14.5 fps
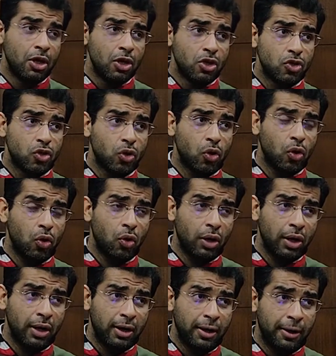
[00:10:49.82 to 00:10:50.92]

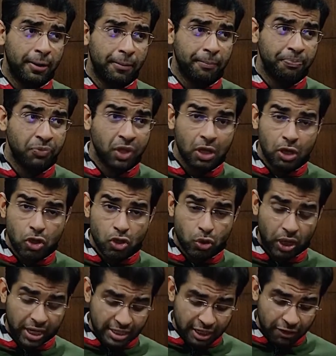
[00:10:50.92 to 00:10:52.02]
So
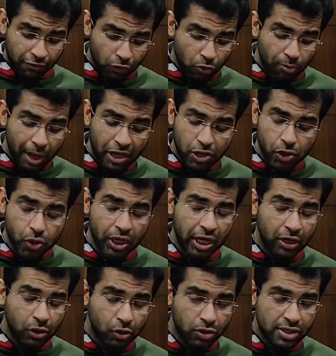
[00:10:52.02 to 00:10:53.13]
yes, if you do manage to get
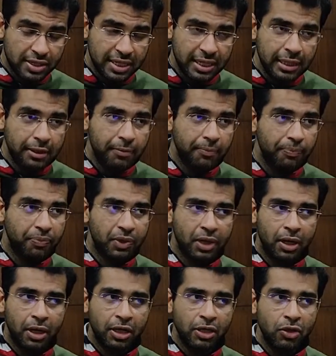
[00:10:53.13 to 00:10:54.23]
a good seal,
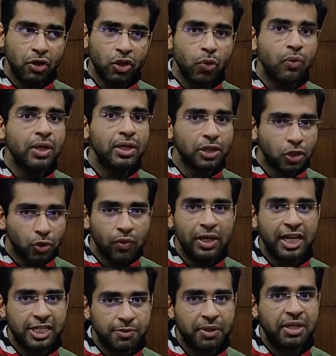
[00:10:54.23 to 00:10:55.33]
you will
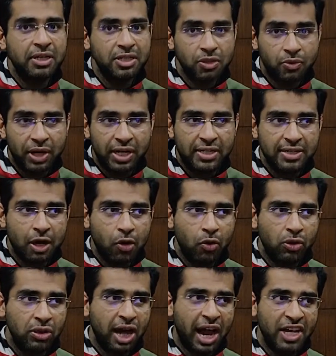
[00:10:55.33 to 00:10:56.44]
experience great
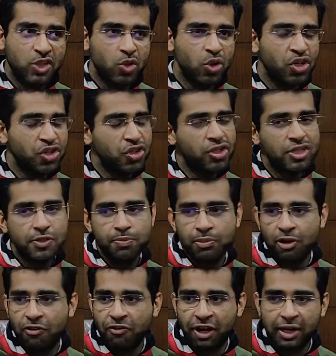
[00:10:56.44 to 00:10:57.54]
sound. The isolation is
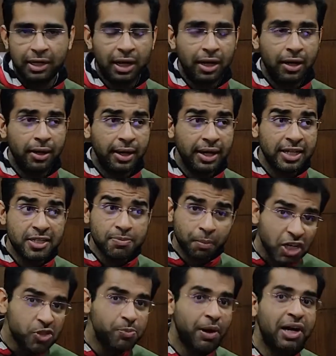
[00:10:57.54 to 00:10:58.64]
perfect. It's
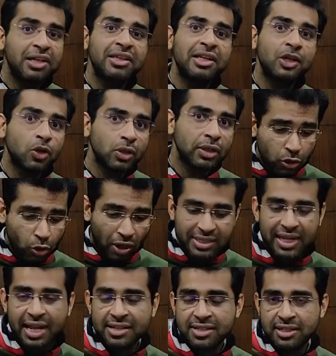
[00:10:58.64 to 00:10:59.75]
much better than
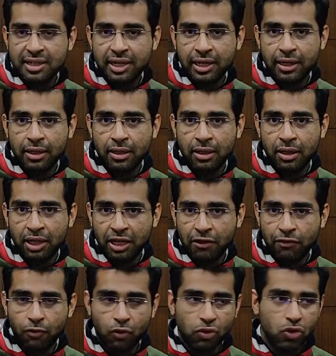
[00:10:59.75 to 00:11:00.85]
noise cancelling
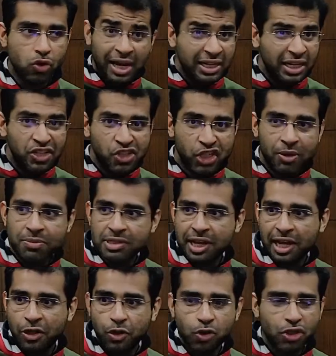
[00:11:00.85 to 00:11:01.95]
earphones. And in gyms,
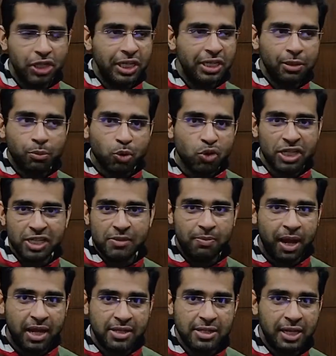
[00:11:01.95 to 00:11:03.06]
like, usually the music is
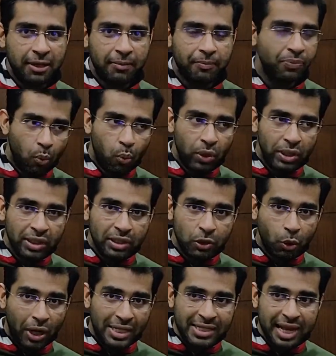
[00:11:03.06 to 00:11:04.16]
blasting. With
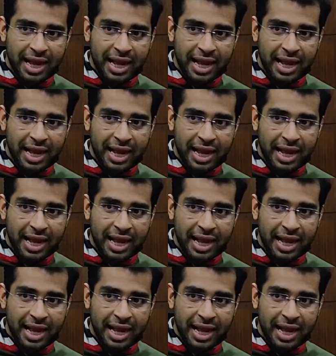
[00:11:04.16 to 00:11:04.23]
noise